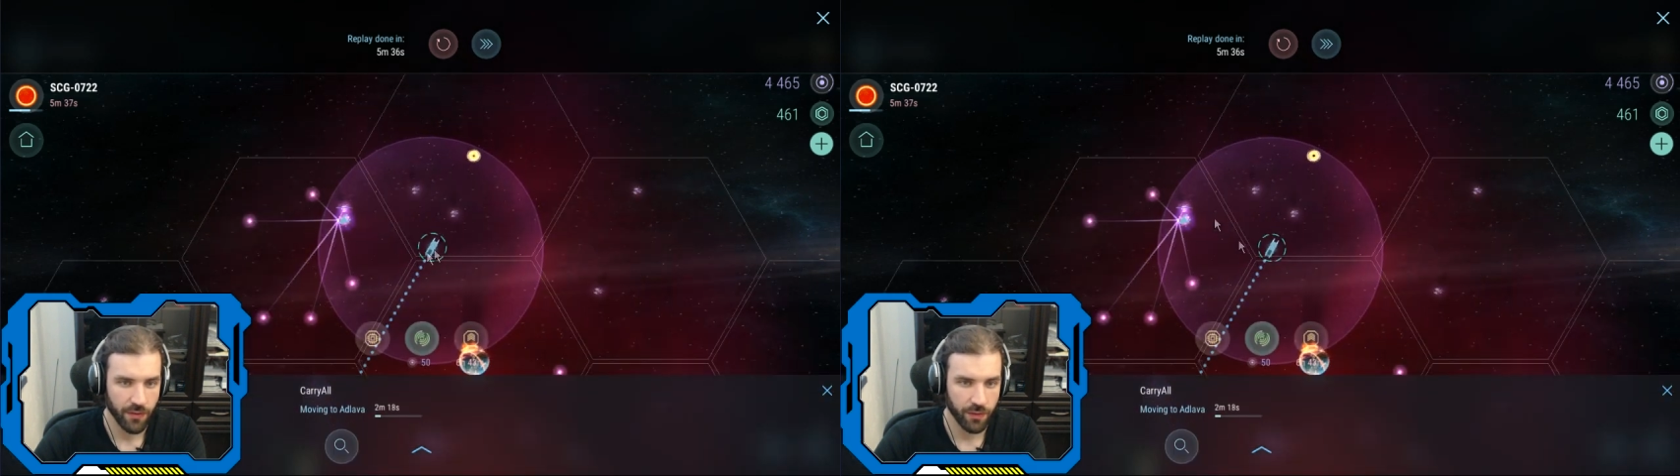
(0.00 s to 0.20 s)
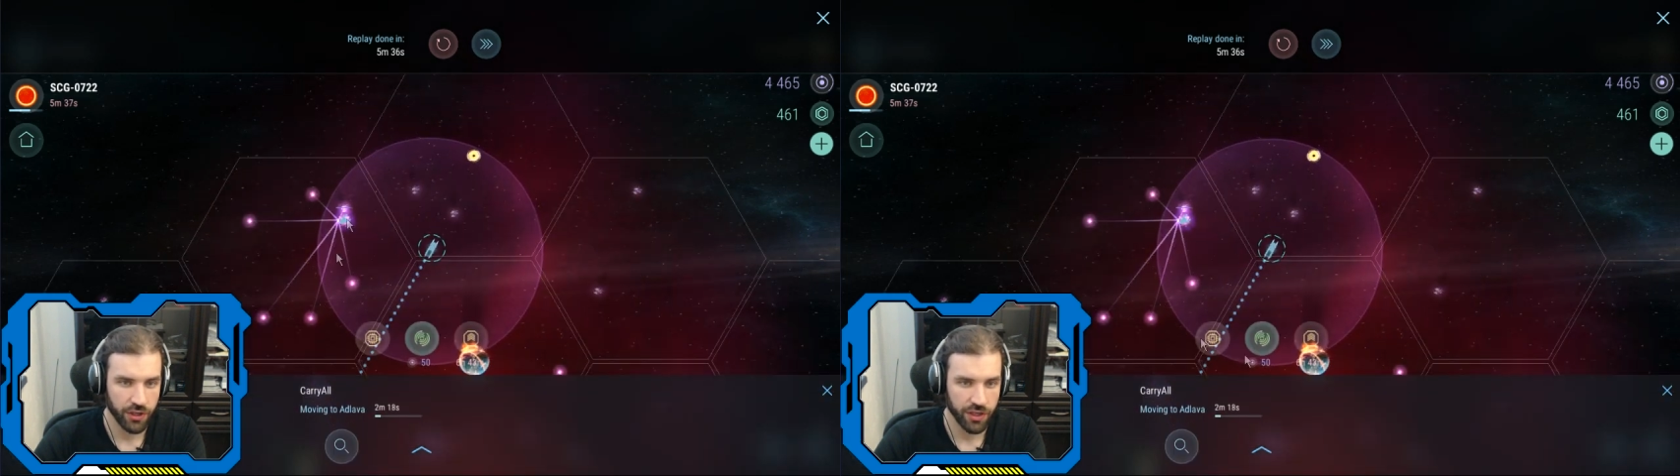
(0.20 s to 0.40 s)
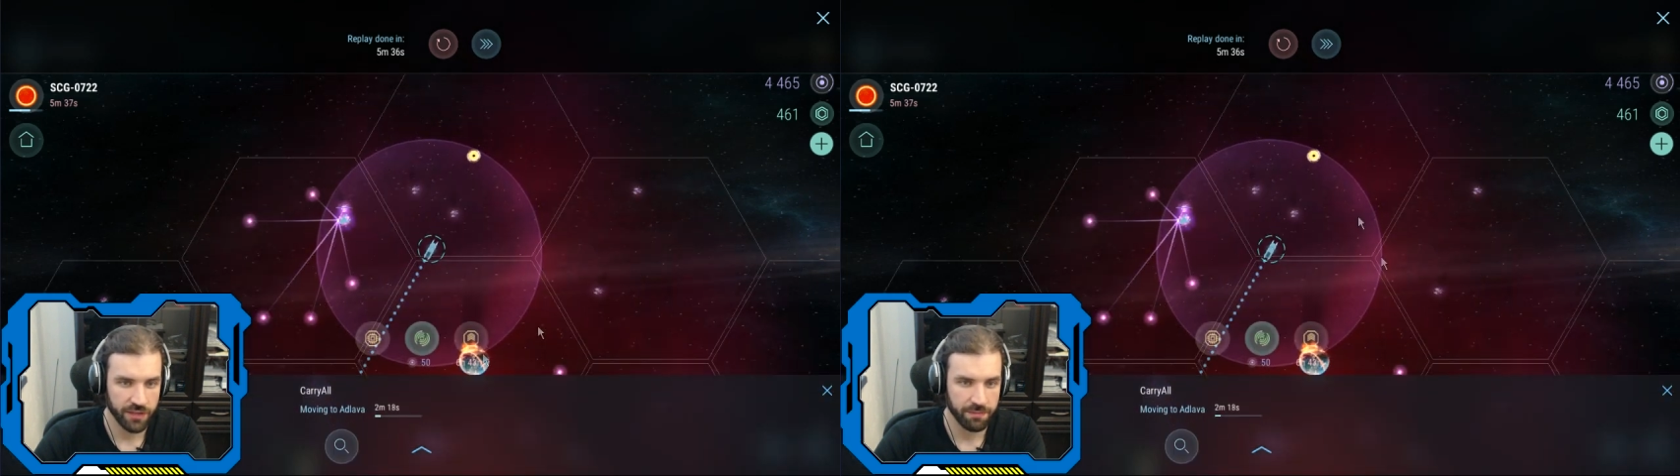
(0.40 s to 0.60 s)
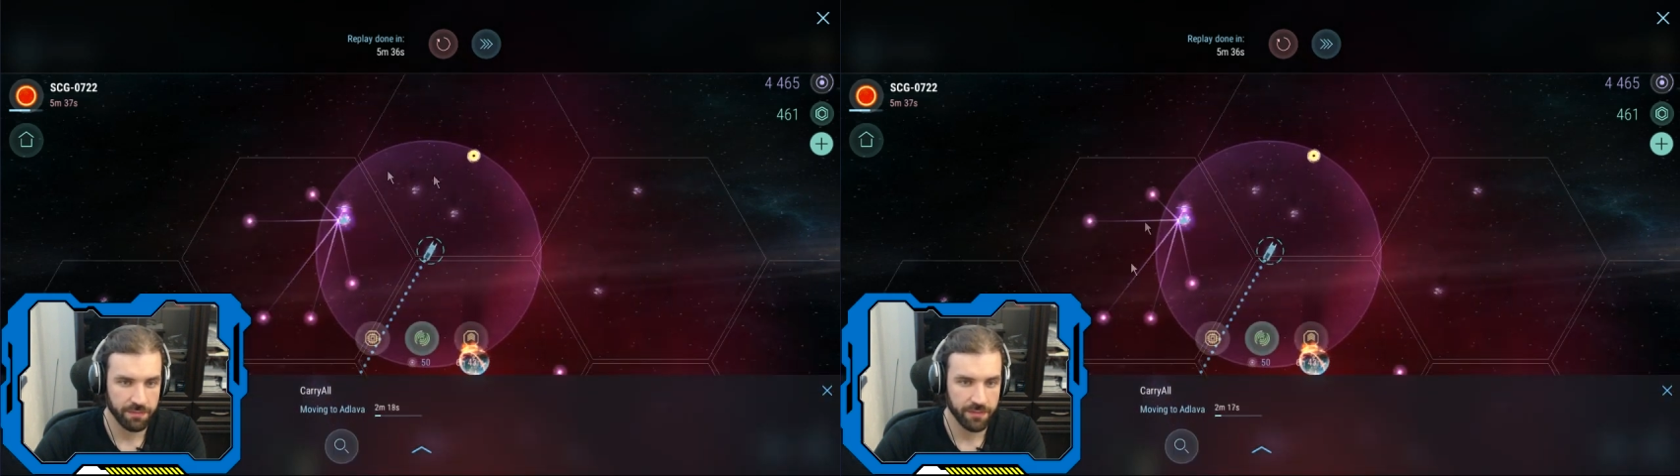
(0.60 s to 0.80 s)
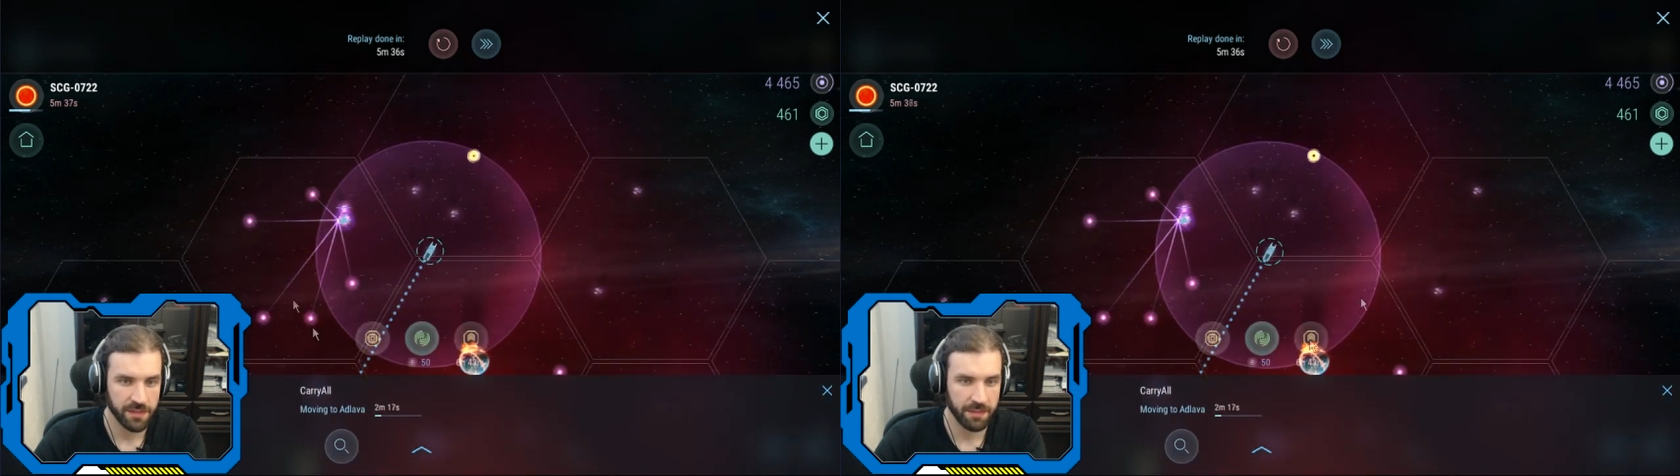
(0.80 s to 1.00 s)
which
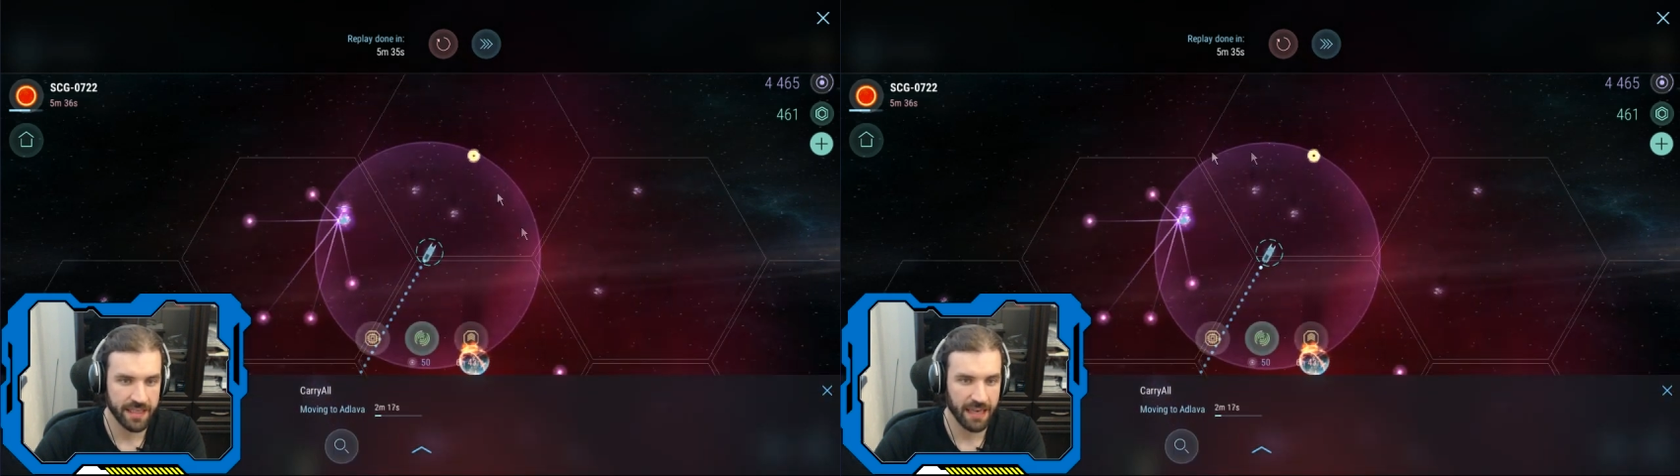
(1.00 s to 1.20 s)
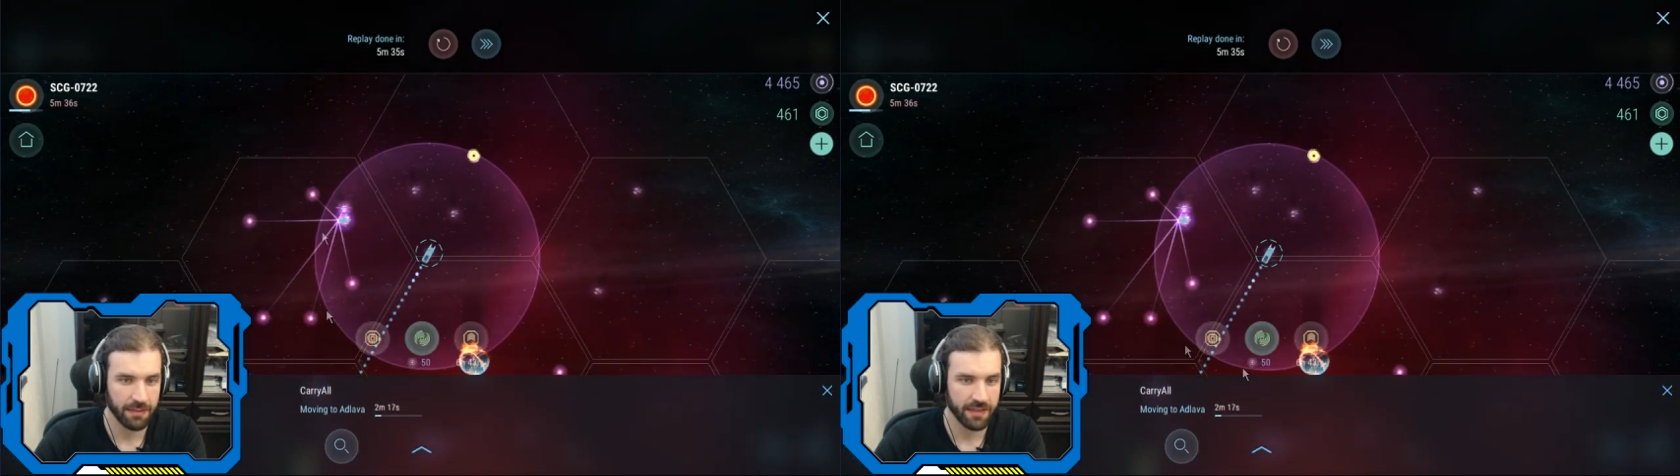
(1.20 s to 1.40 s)
speeds up the